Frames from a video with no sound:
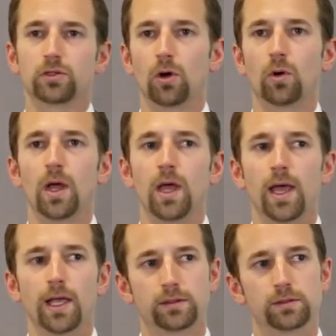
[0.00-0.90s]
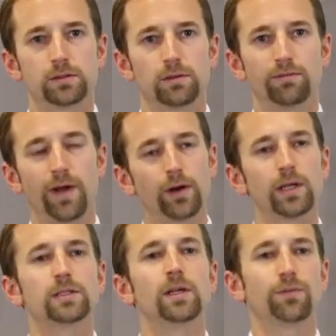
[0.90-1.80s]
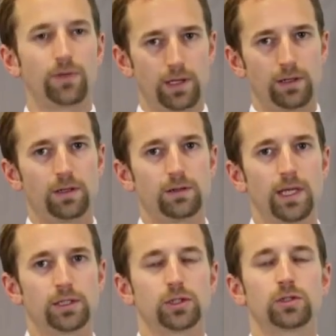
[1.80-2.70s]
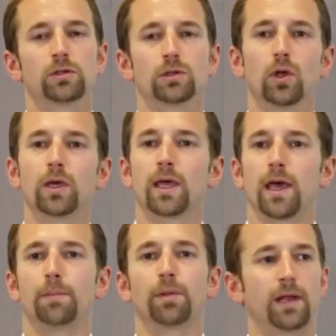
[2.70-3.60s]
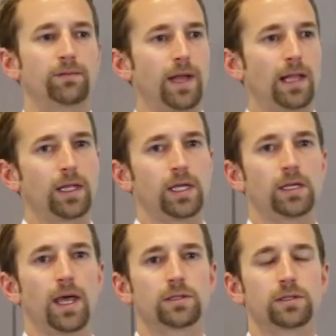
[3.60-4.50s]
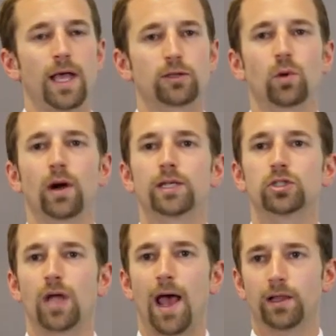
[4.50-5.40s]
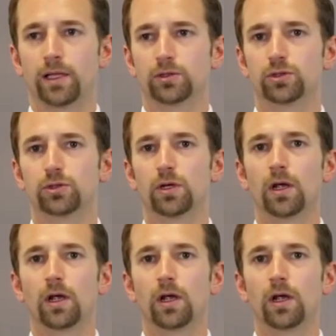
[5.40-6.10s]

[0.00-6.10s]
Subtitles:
So it's very different than just looking at a plain vanilla index. And that's where I challenge